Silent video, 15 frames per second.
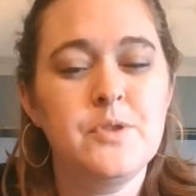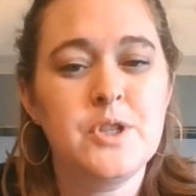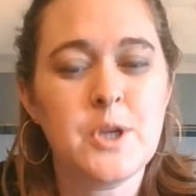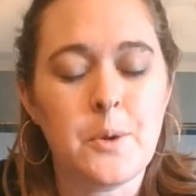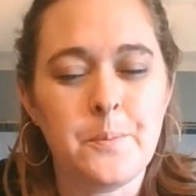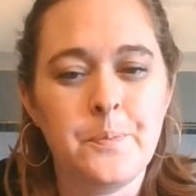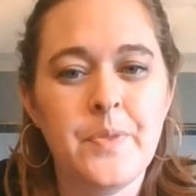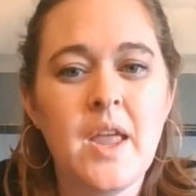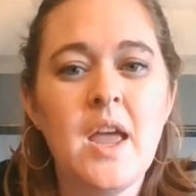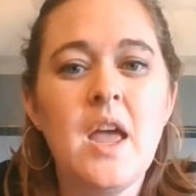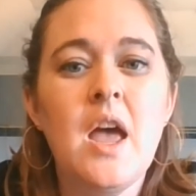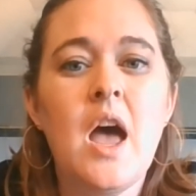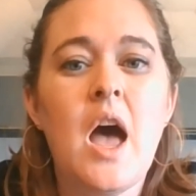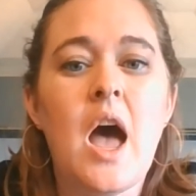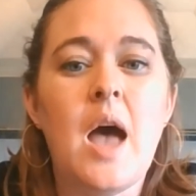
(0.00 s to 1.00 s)
So
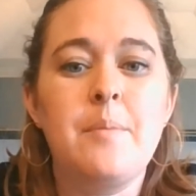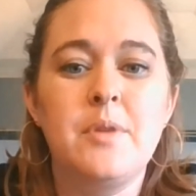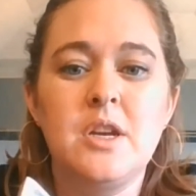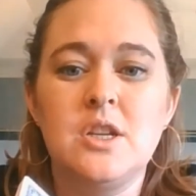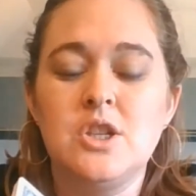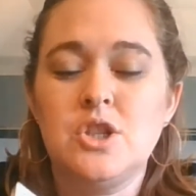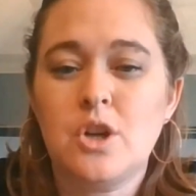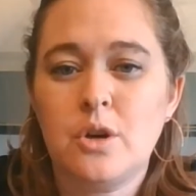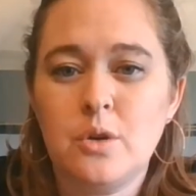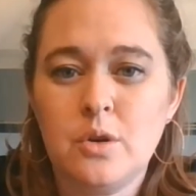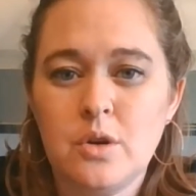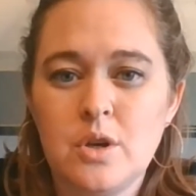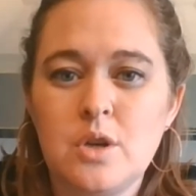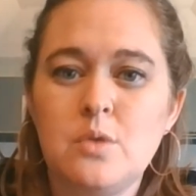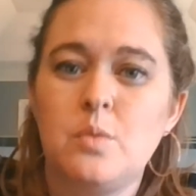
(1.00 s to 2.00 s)
I'm going to start
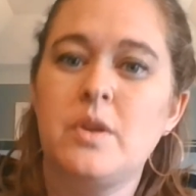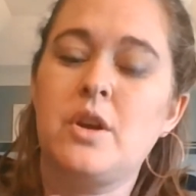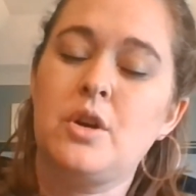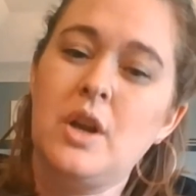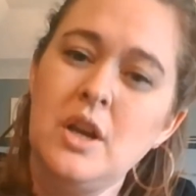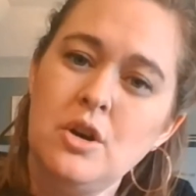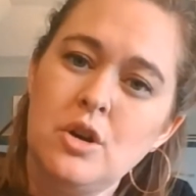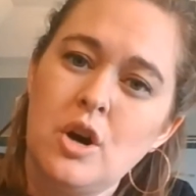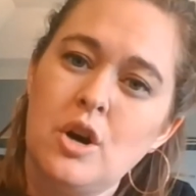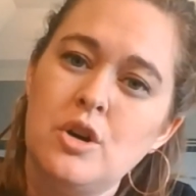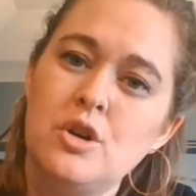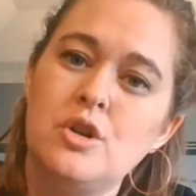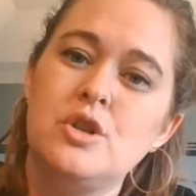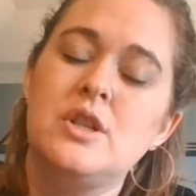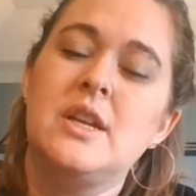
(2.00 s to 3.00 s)
with our
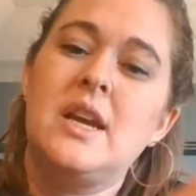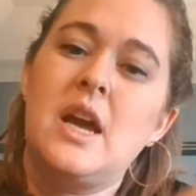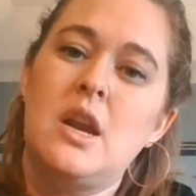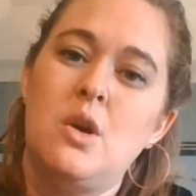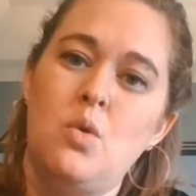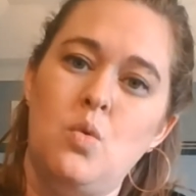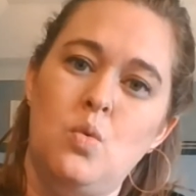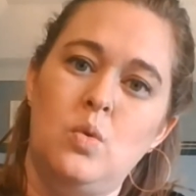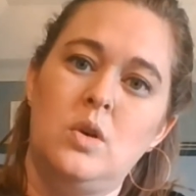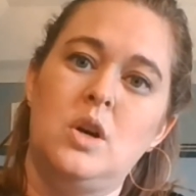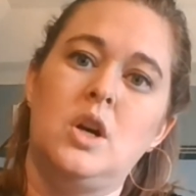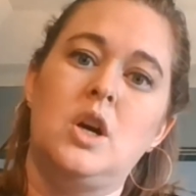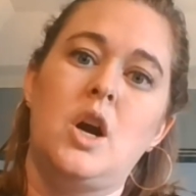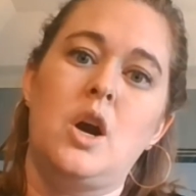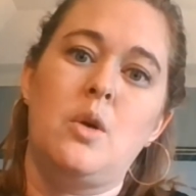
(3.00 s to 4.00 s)
kindergartners and kind of
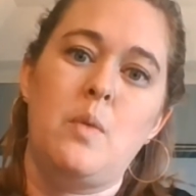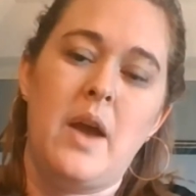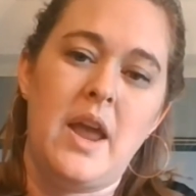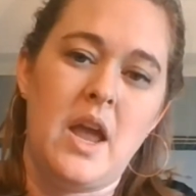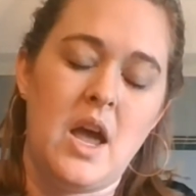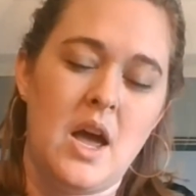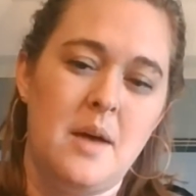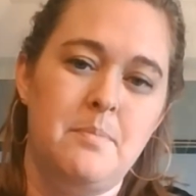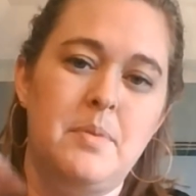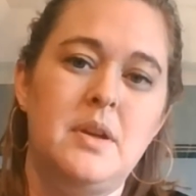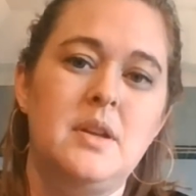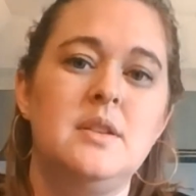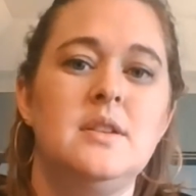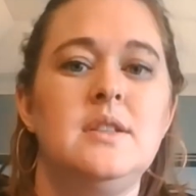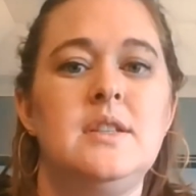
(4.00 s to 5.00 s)
work our way up
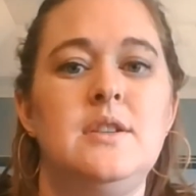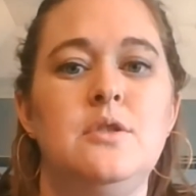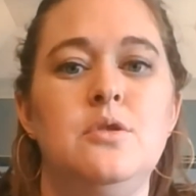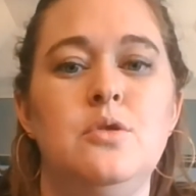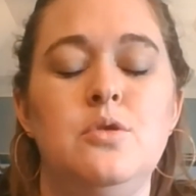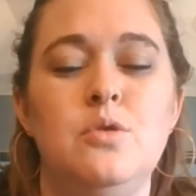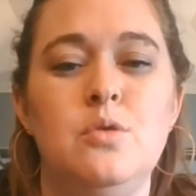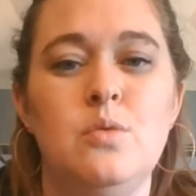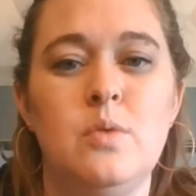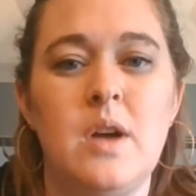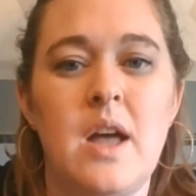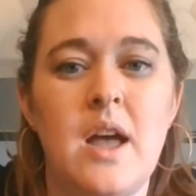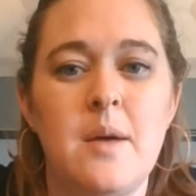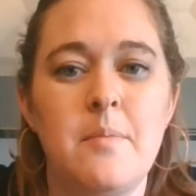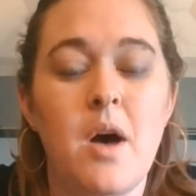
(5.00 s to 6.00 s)
to
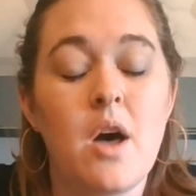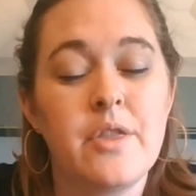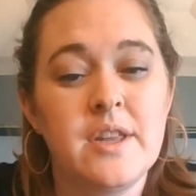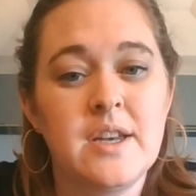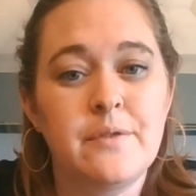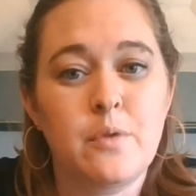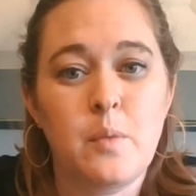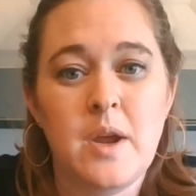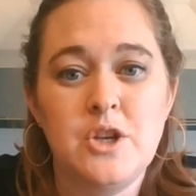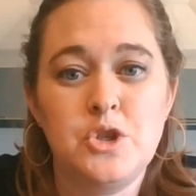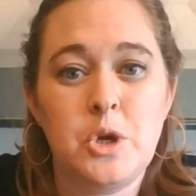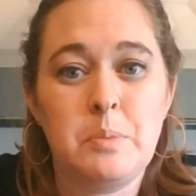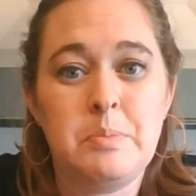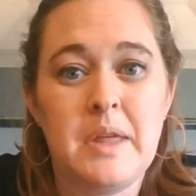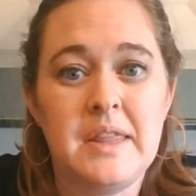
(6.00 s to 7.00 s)
all the different ways you
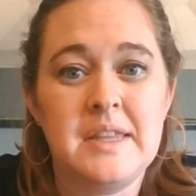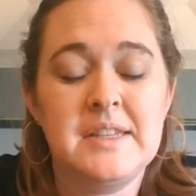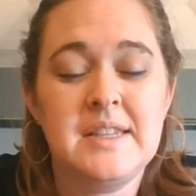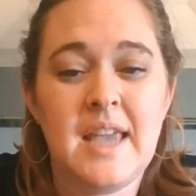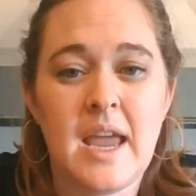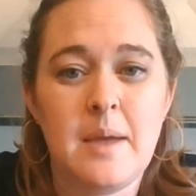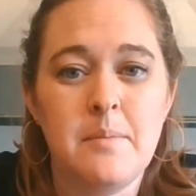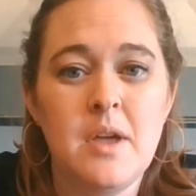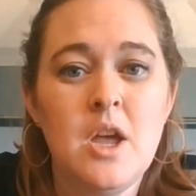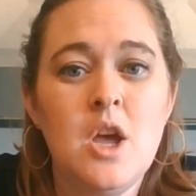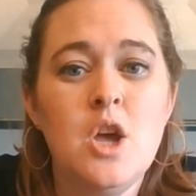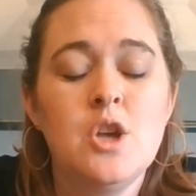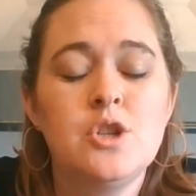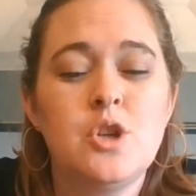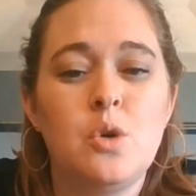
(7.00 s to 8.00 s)
can play this game.
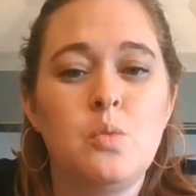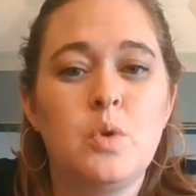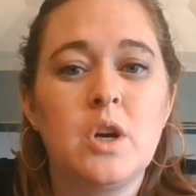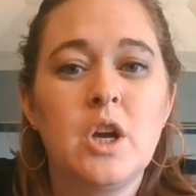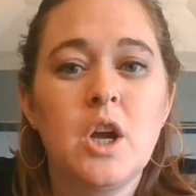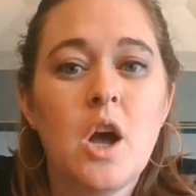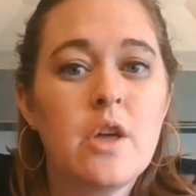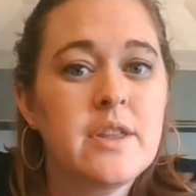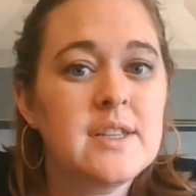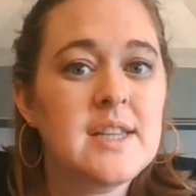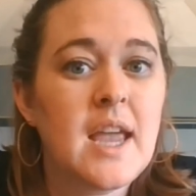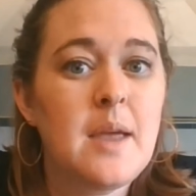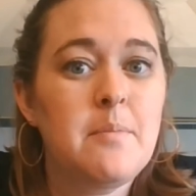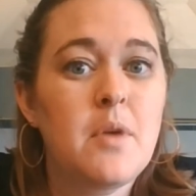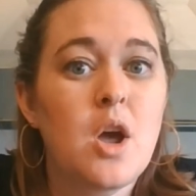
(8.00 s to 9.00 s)
So we're going to call this
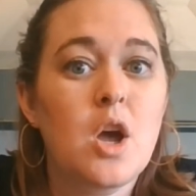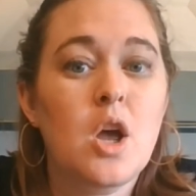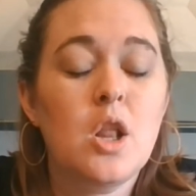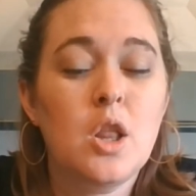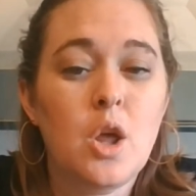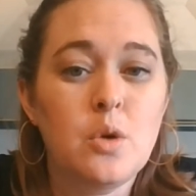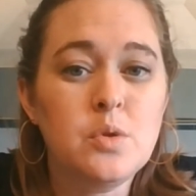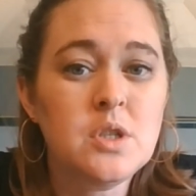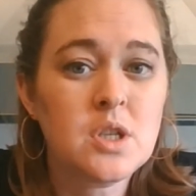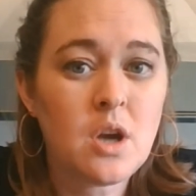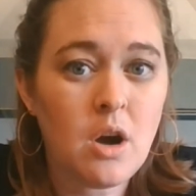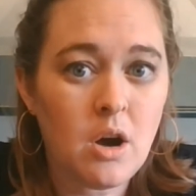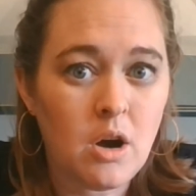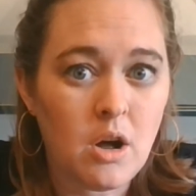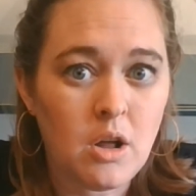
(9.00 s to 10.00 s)
game Close
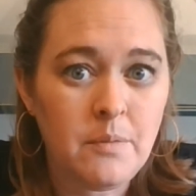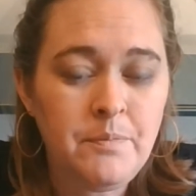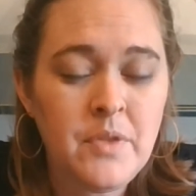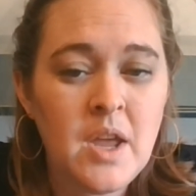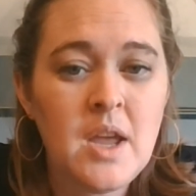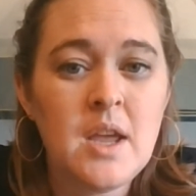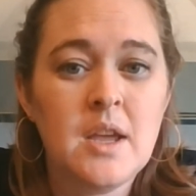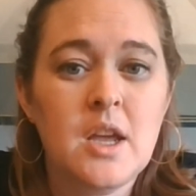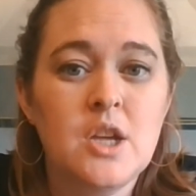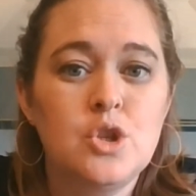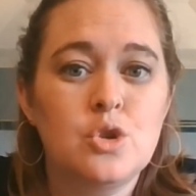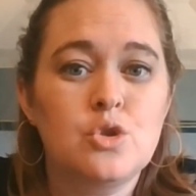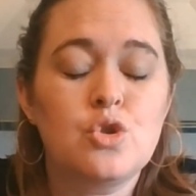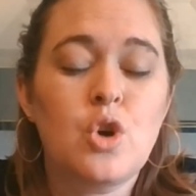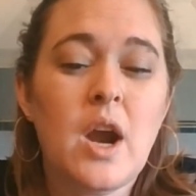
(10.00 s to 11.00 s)
Call because
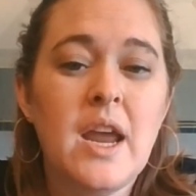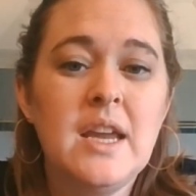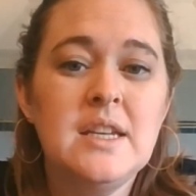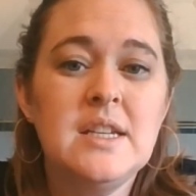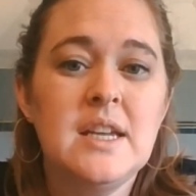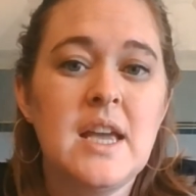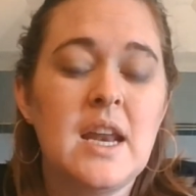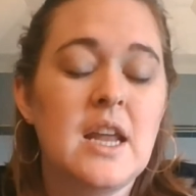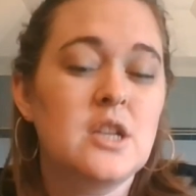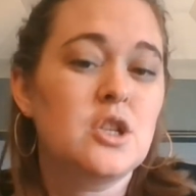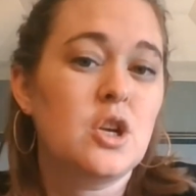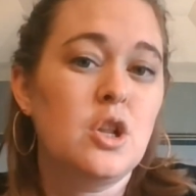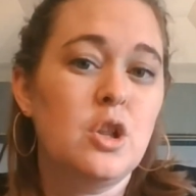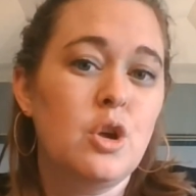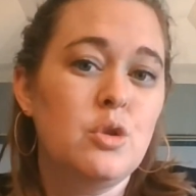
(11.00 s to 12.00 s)
you're trying to get as
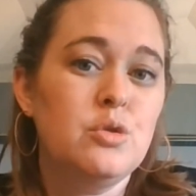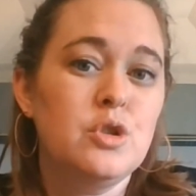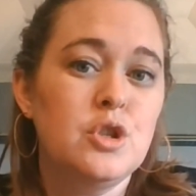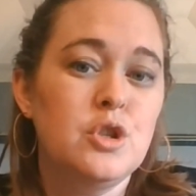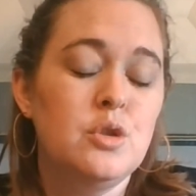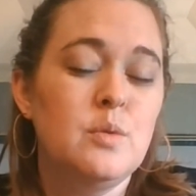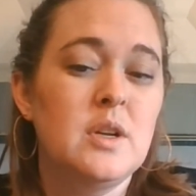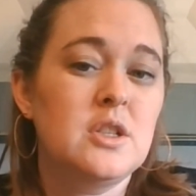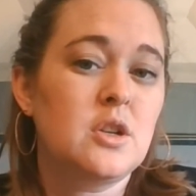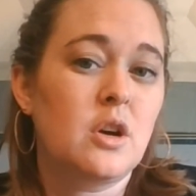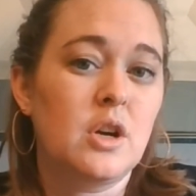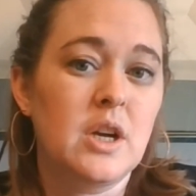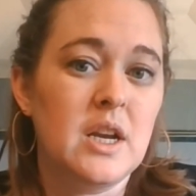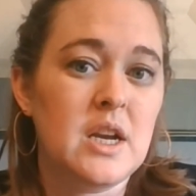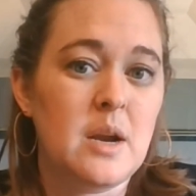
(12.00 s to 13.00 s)
close to a
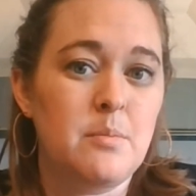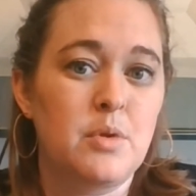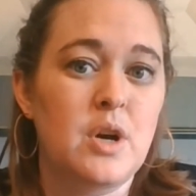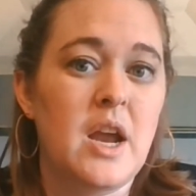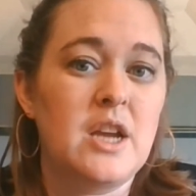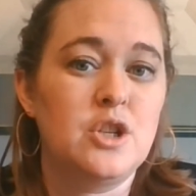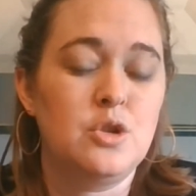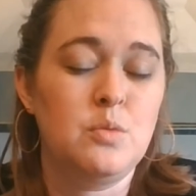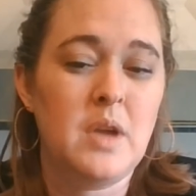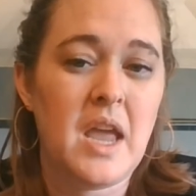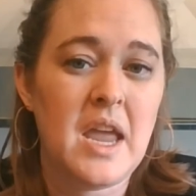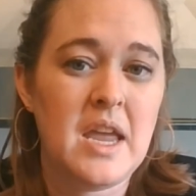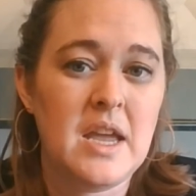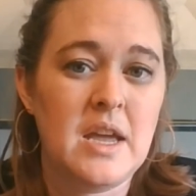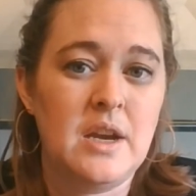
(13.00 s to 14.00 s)
target number as you
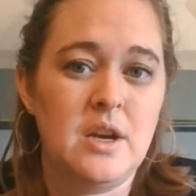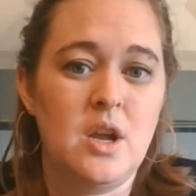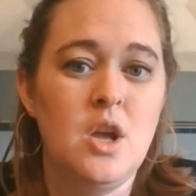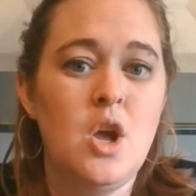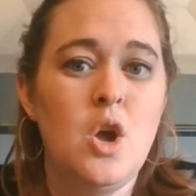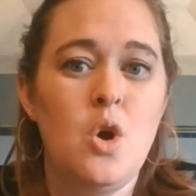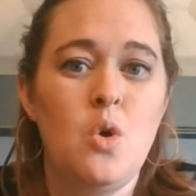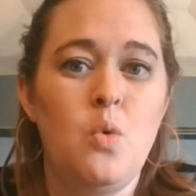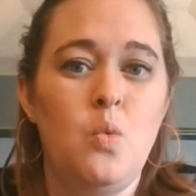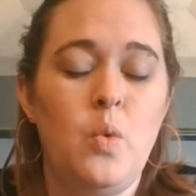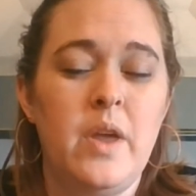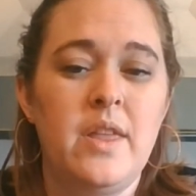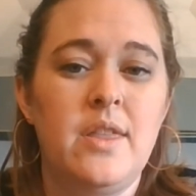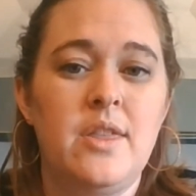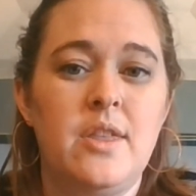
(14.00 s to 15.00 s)
can
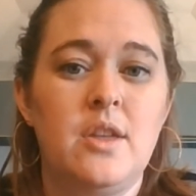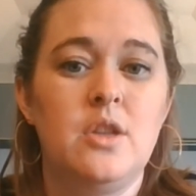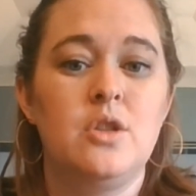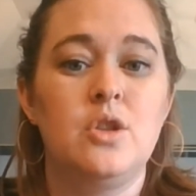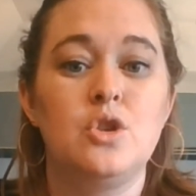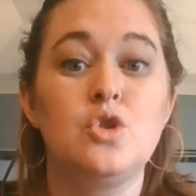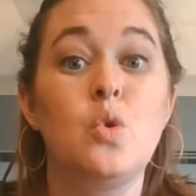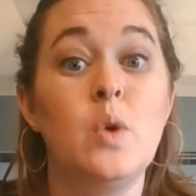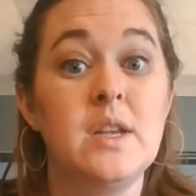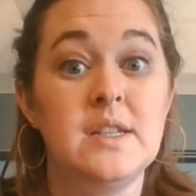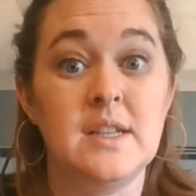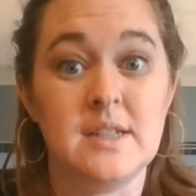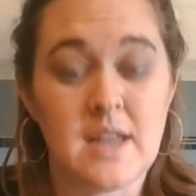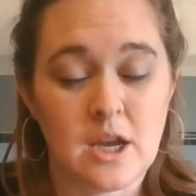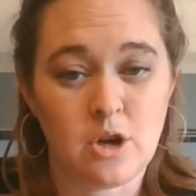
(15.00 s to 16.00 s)
with the
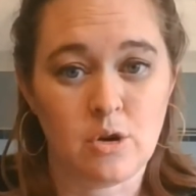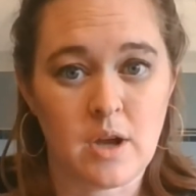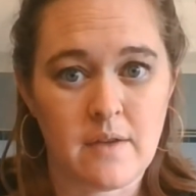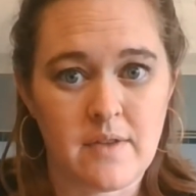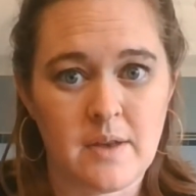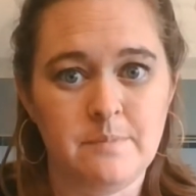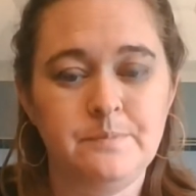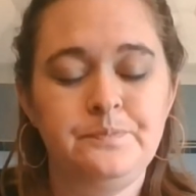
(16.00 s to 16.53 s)
choices that you're given.